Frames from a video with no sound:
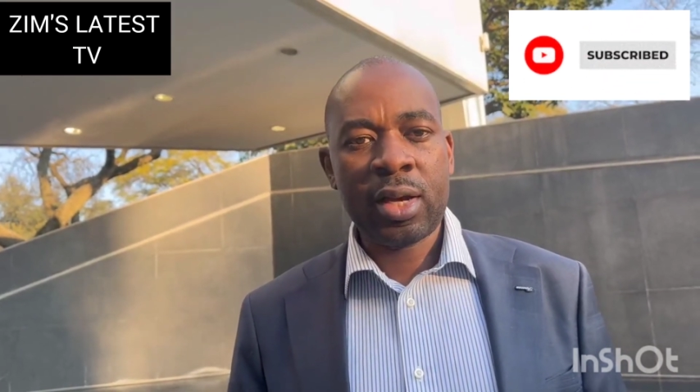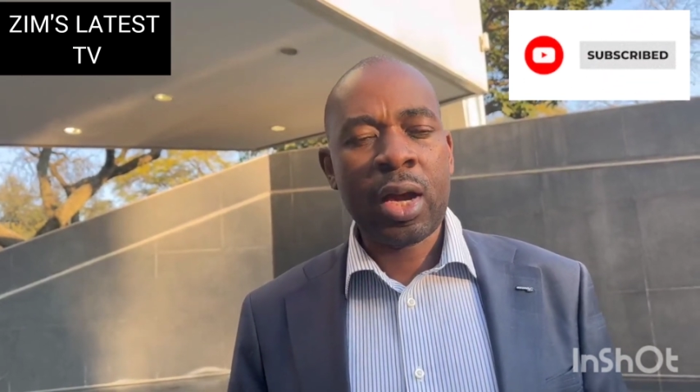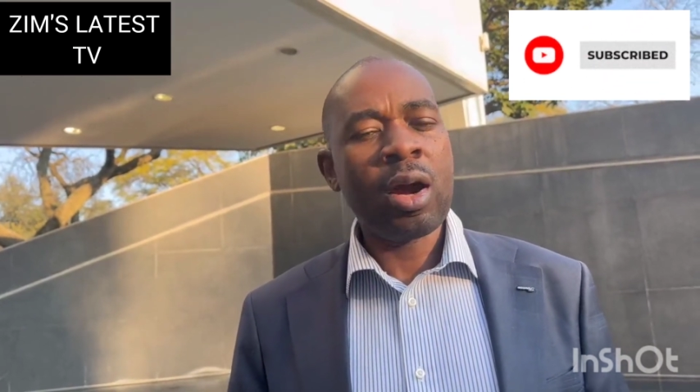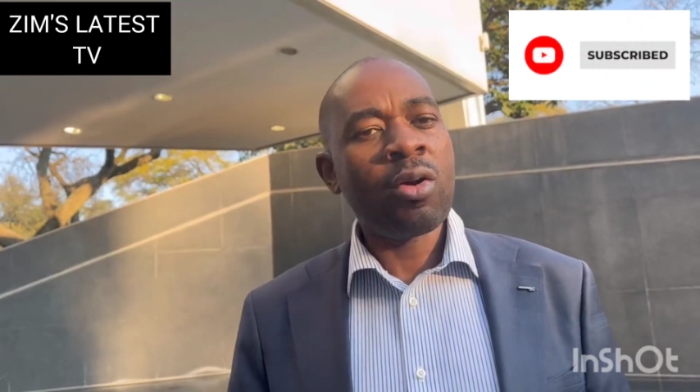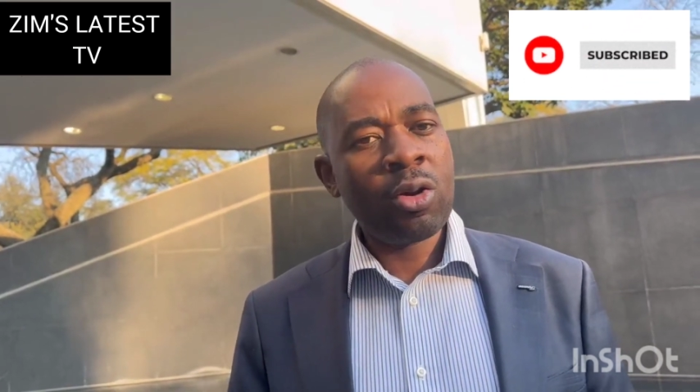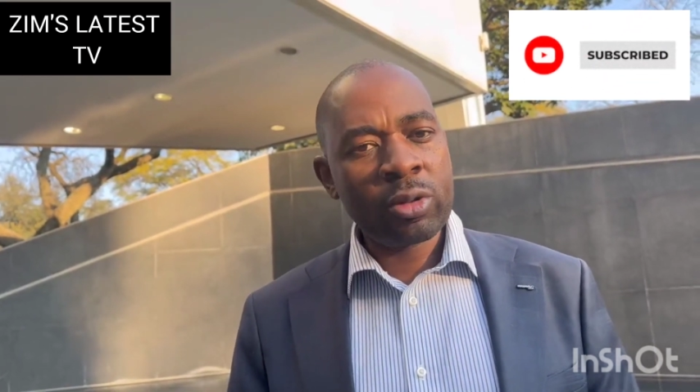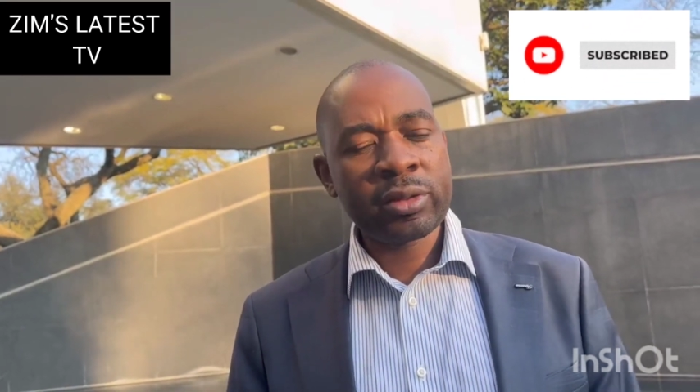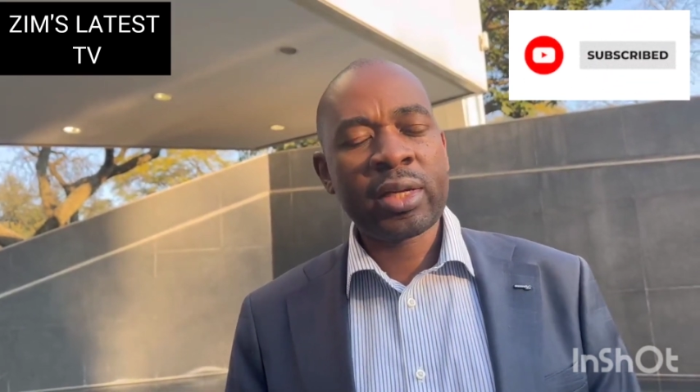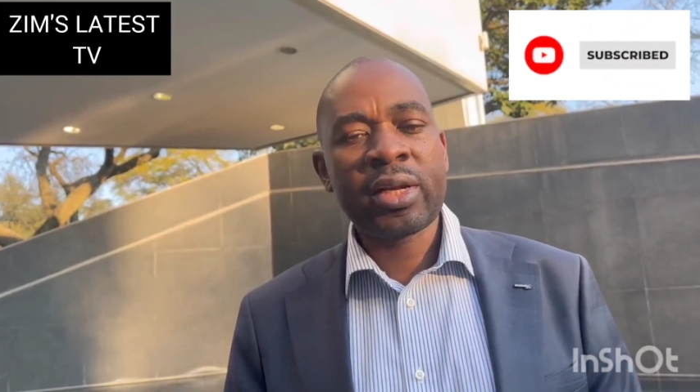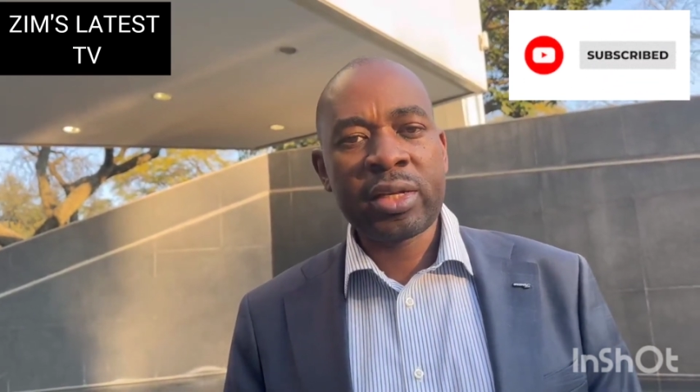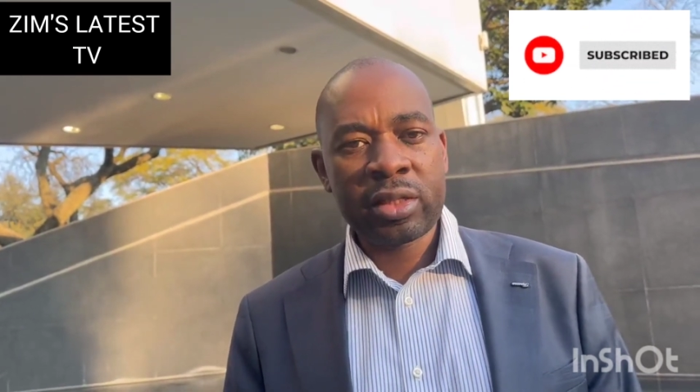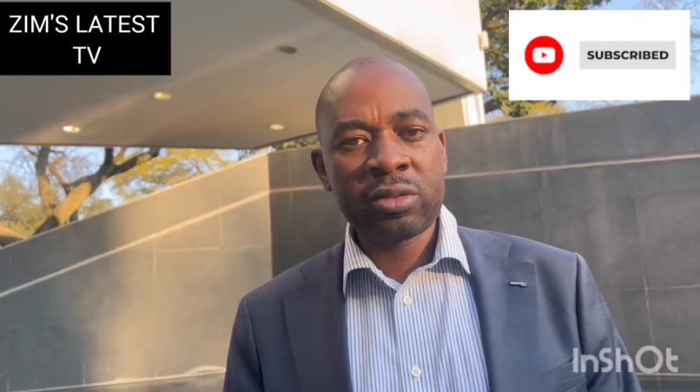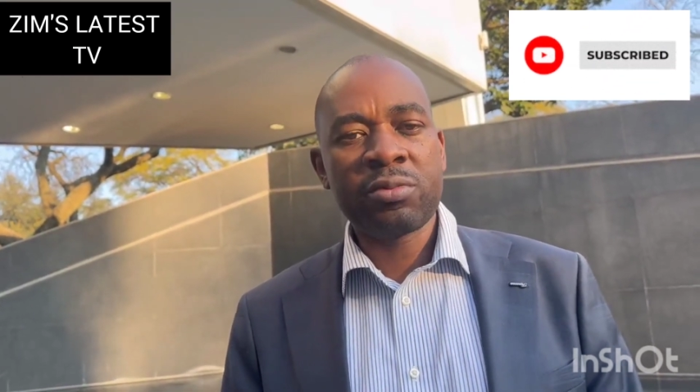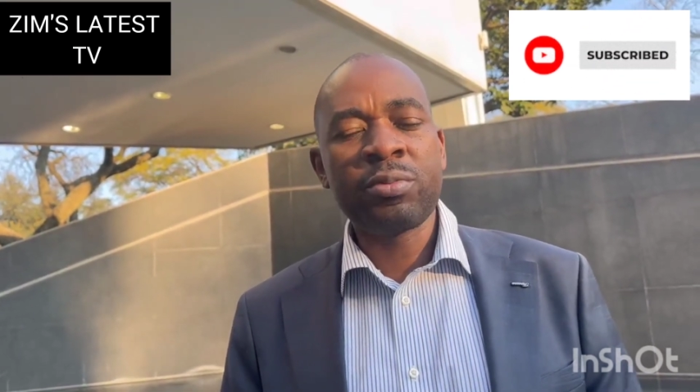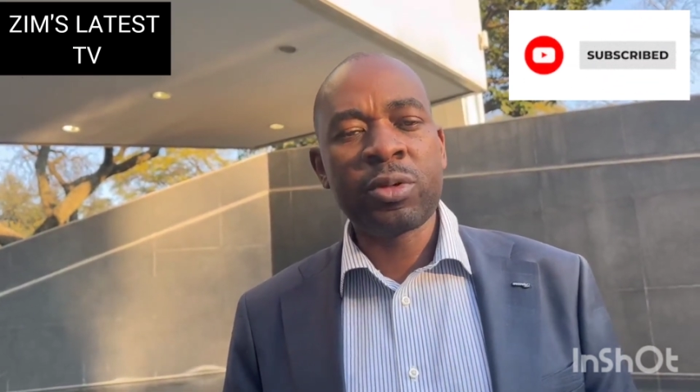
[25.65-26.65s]
our
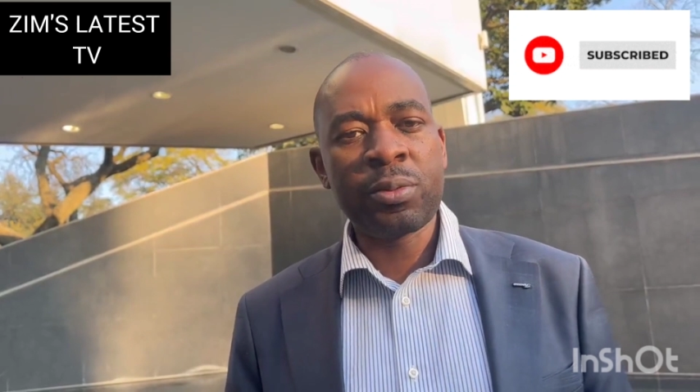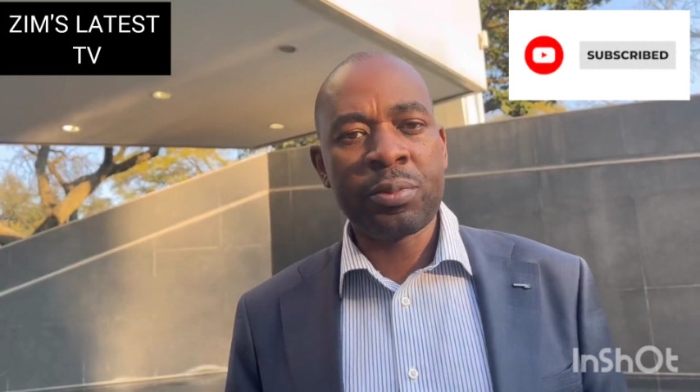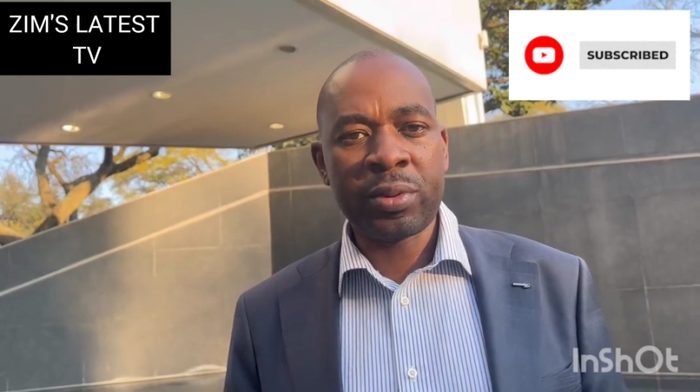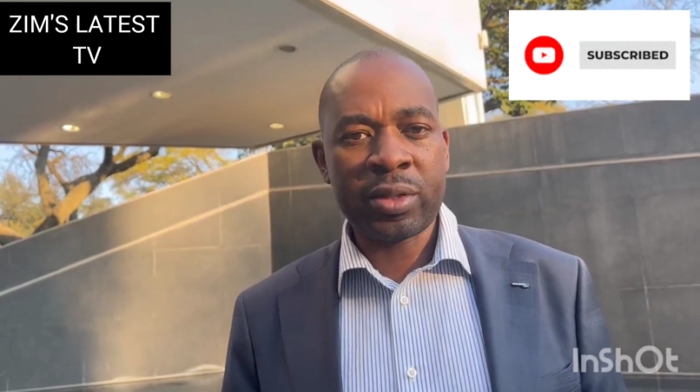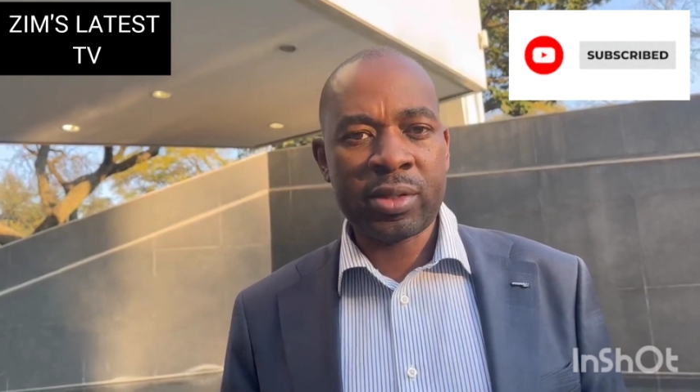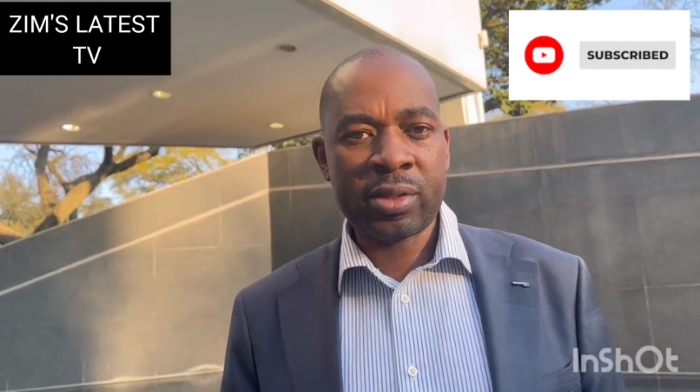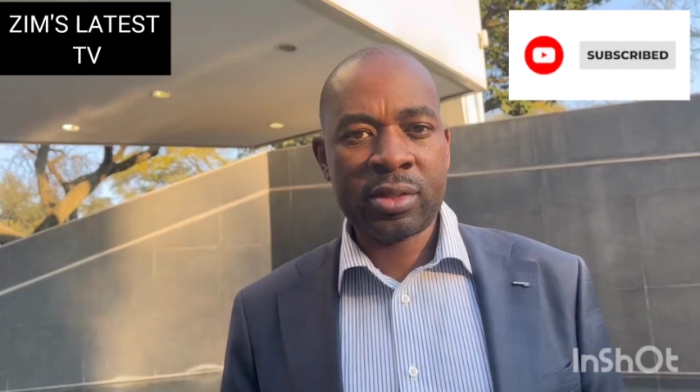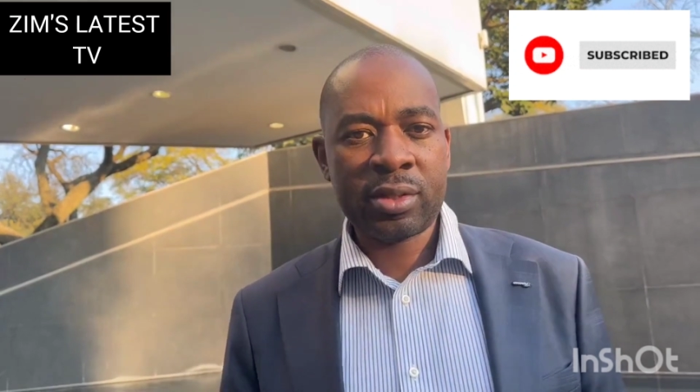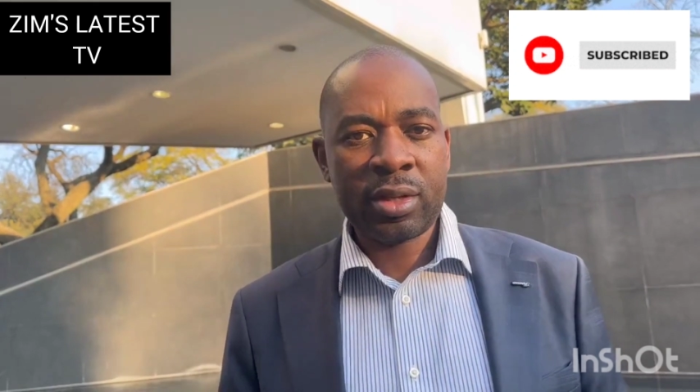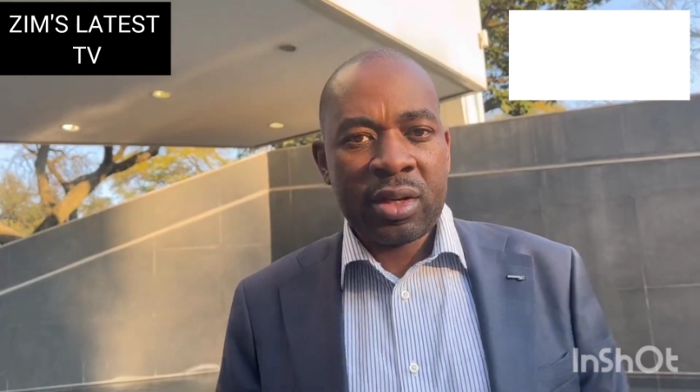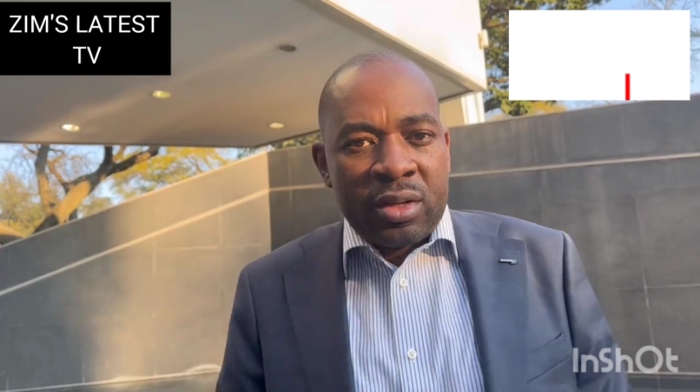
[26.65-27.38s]
alternative blueprints.